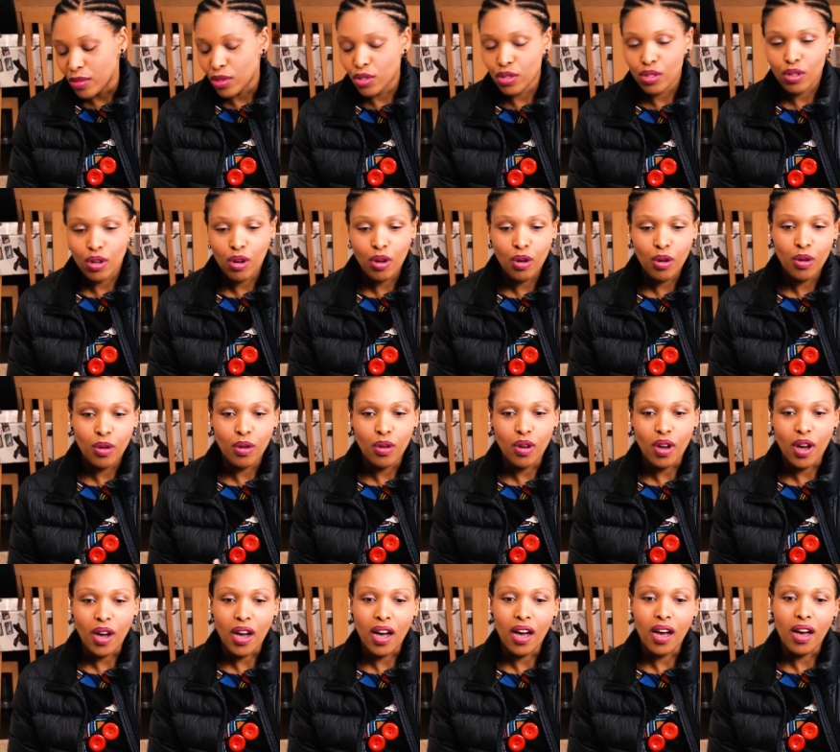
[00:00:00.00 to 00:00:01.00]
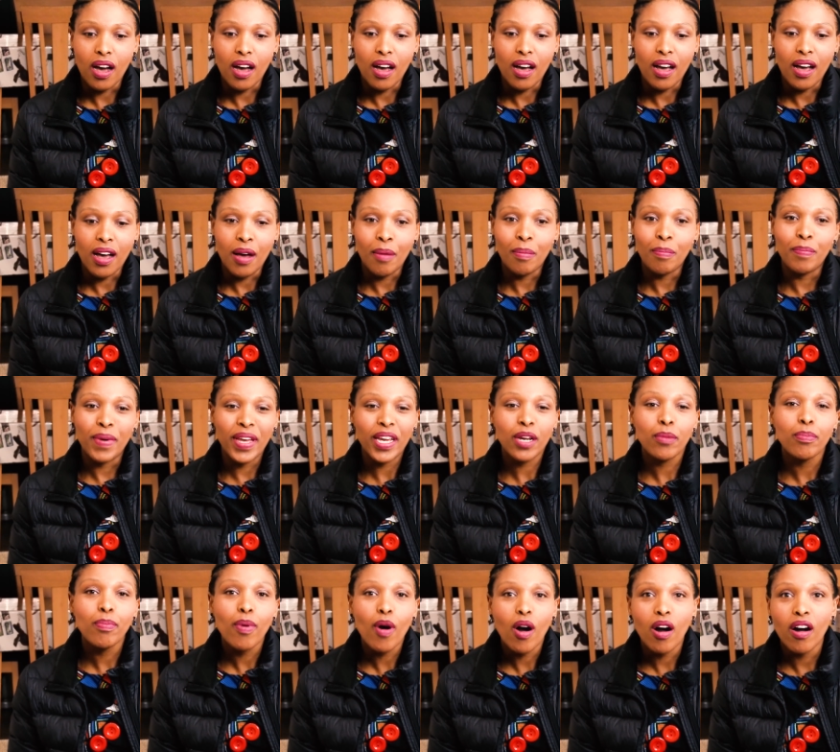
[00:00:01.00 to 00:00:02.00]
So a
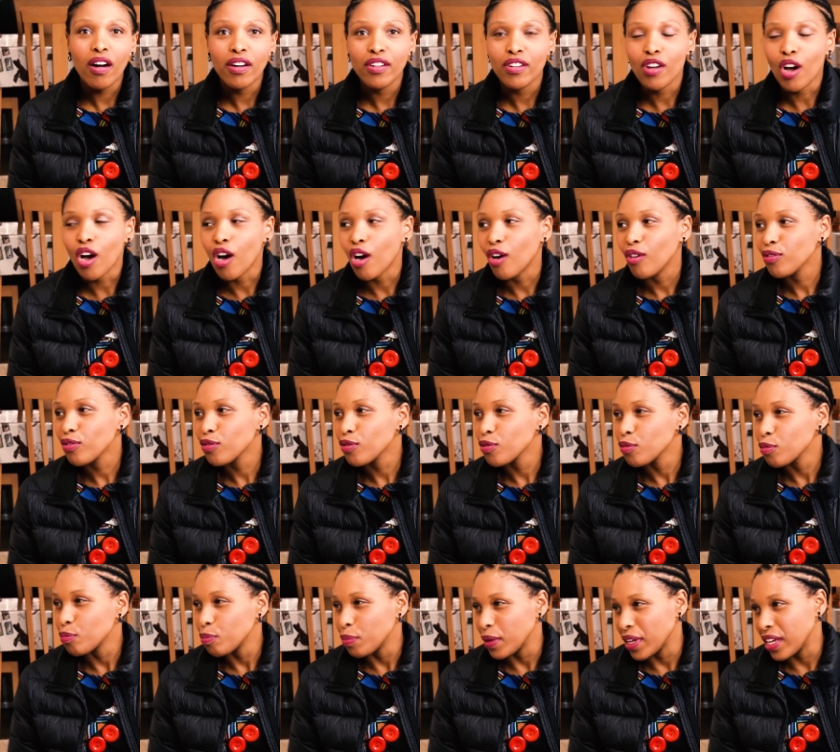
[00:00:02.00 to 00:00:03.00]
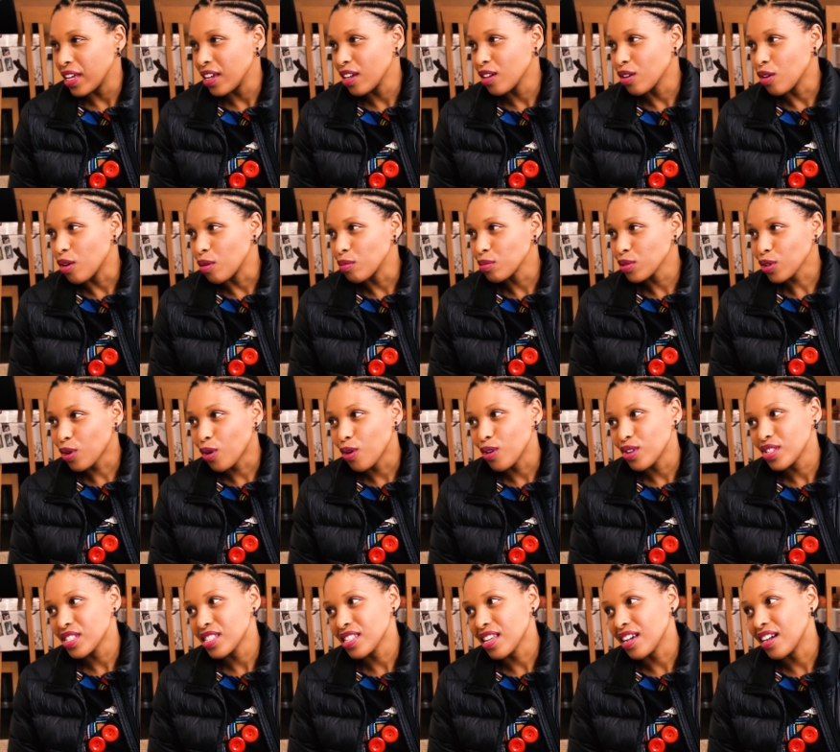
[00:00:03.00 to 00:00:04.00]
big part of being
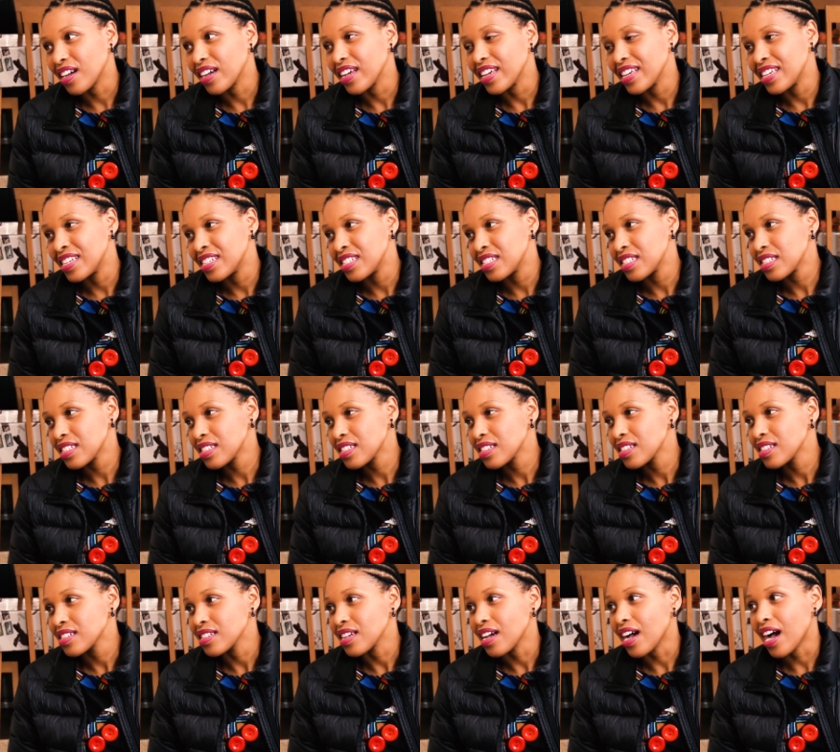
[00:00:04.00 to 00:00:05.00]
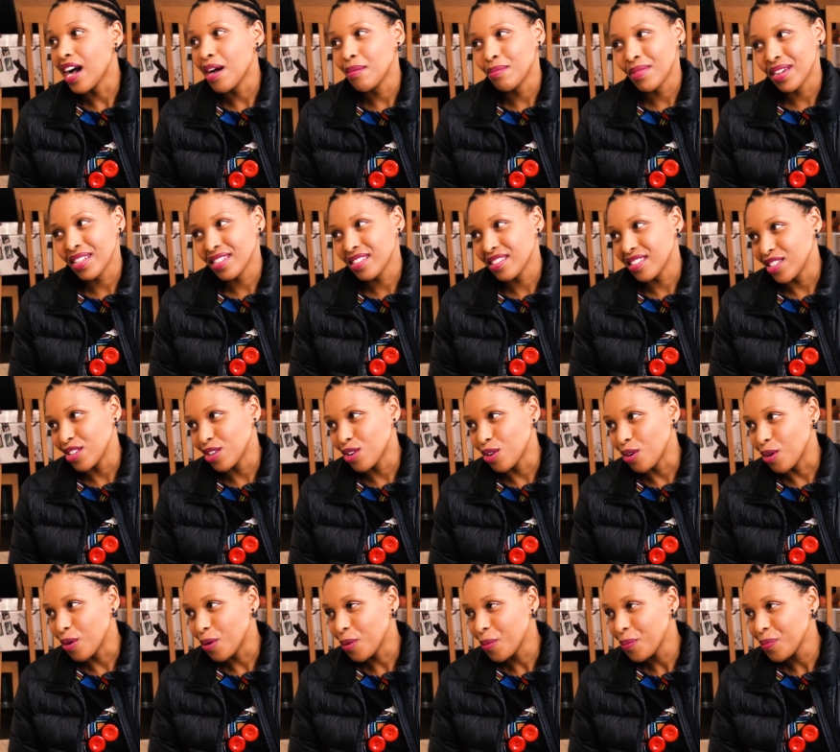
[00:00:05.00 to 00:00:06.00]
Xhosa is
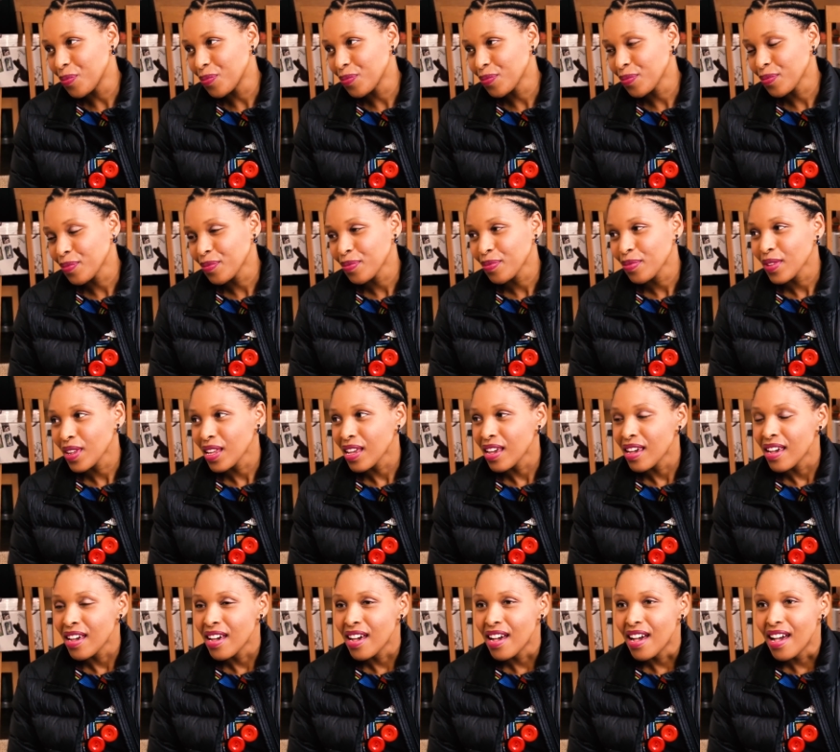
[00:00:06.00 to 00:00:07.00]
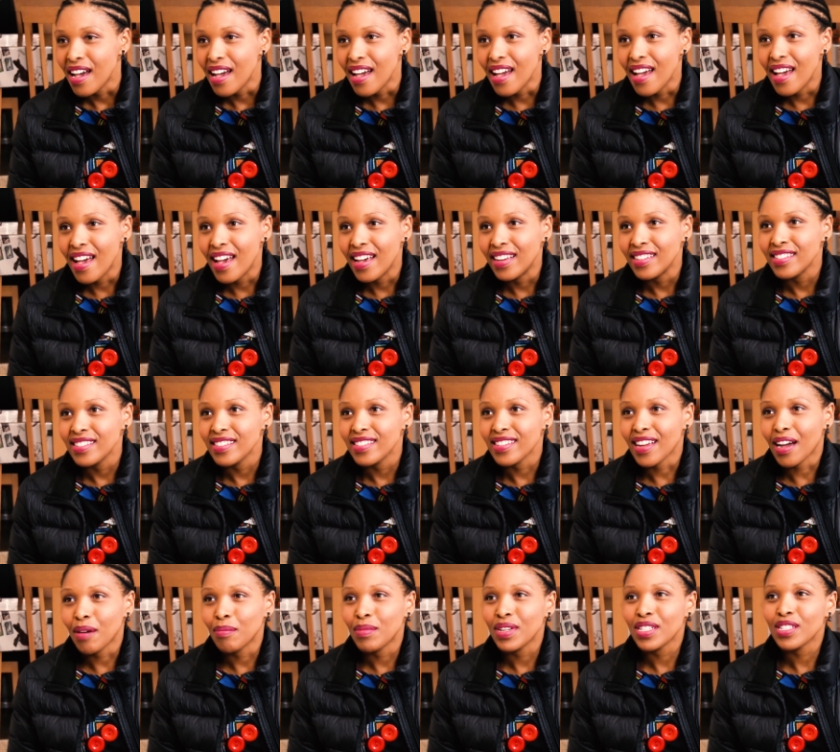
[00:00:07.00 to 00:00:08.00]
amasiko. And
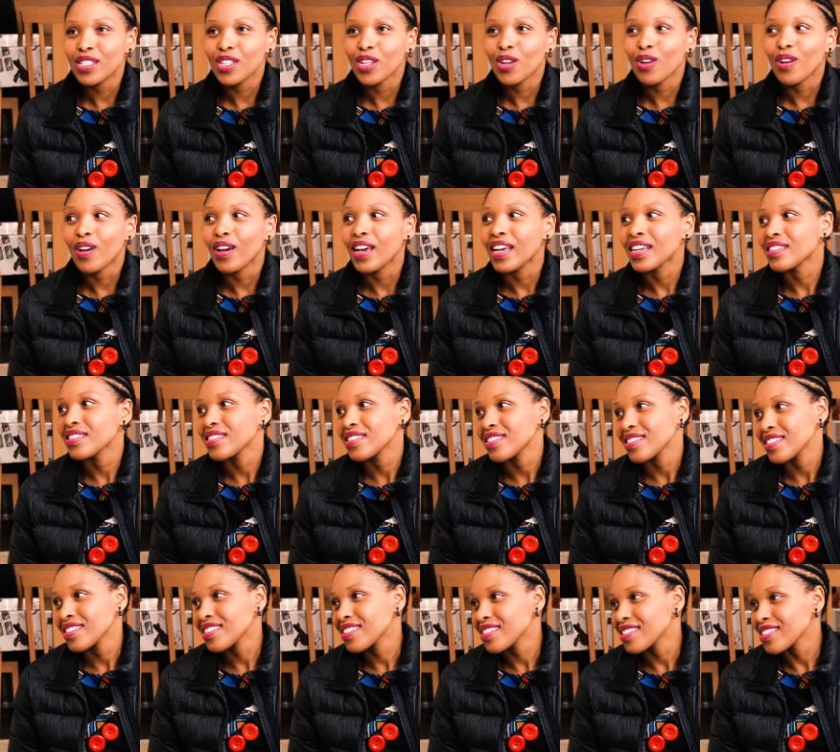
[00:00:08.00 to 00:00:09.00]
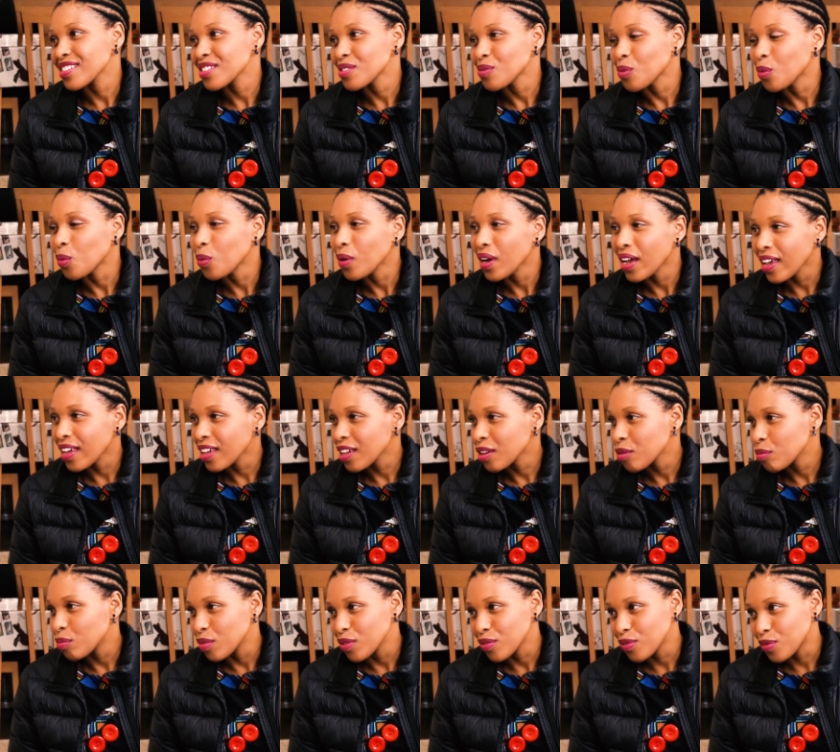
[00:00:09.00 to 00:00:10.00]
amasiko existed
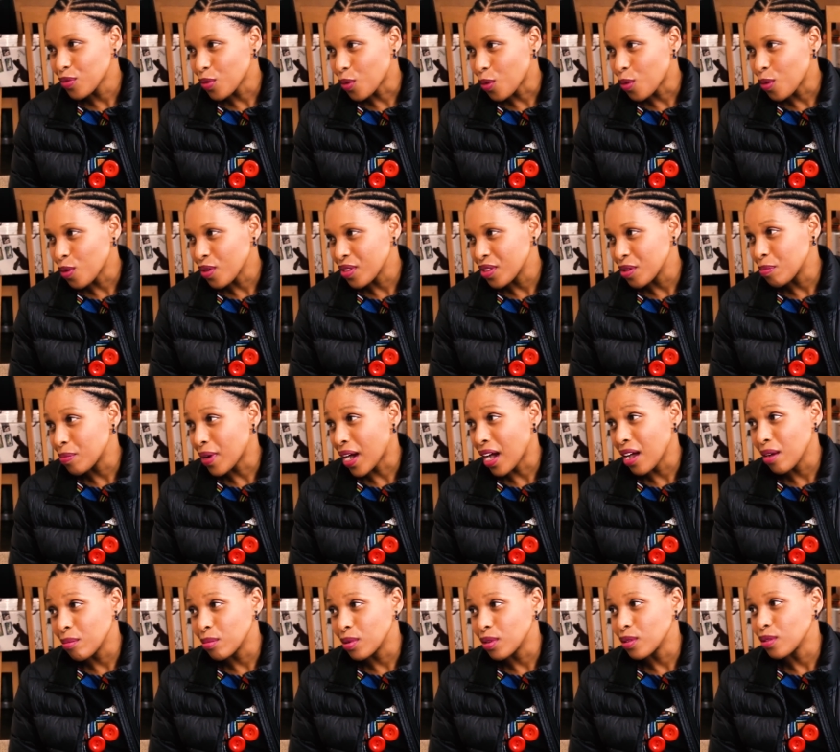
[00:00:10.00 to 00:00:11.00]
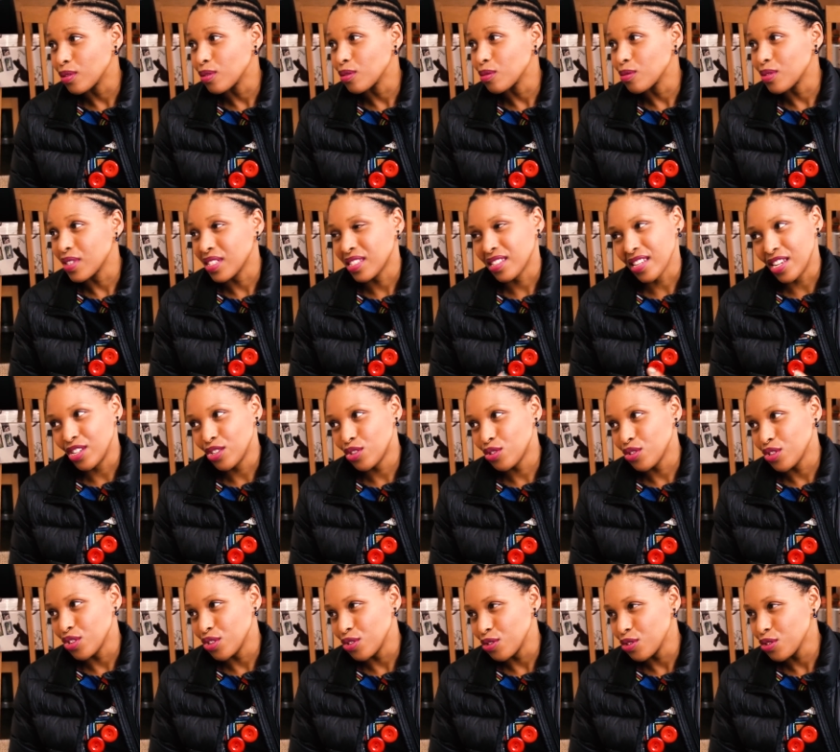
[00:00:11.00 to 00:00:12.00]
way before the Bible was
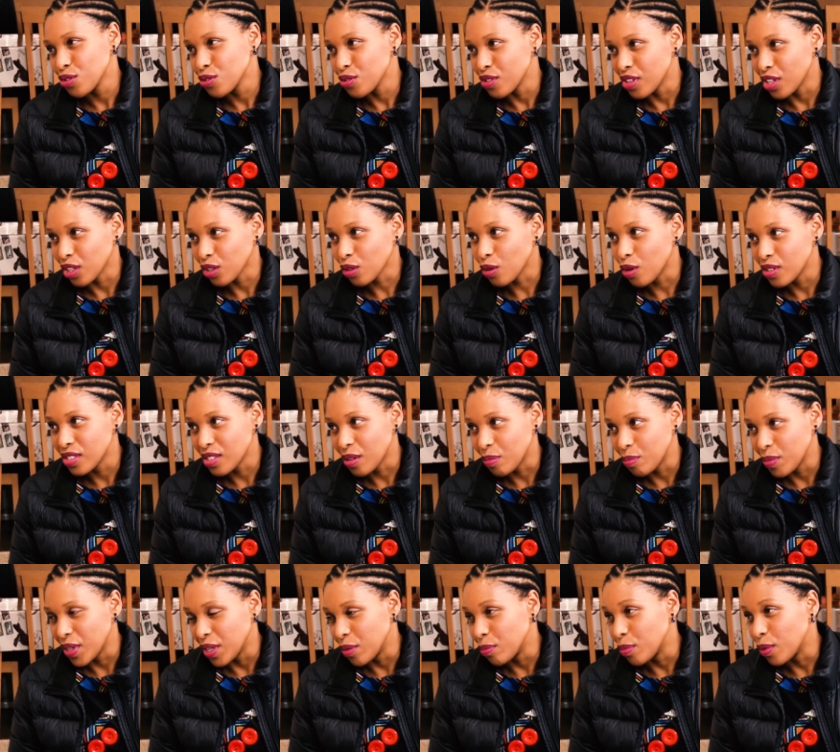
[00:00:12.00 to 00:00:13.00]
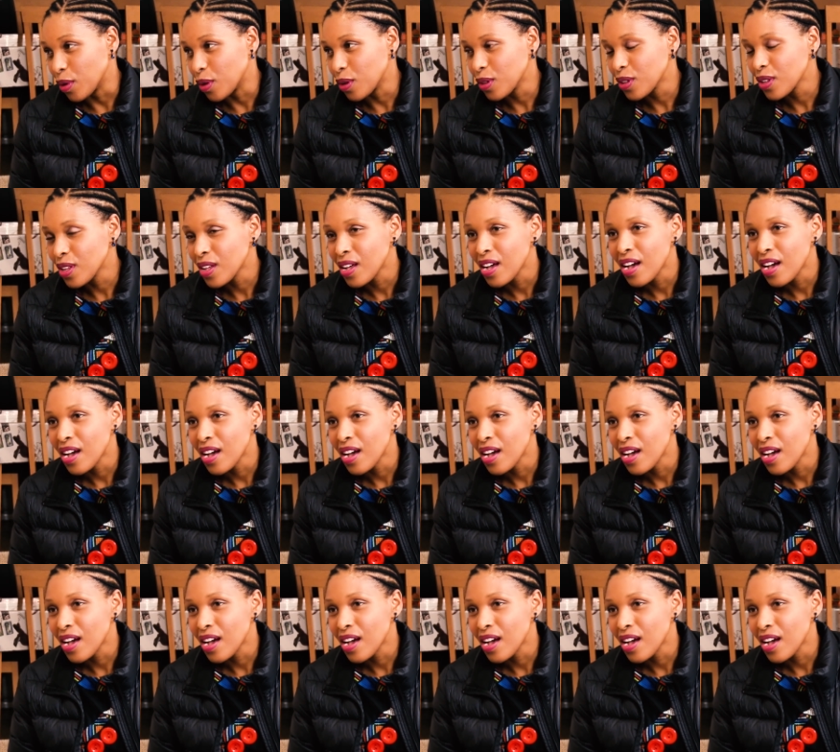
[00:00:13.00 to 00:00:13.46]
introduced to the Xhosa people.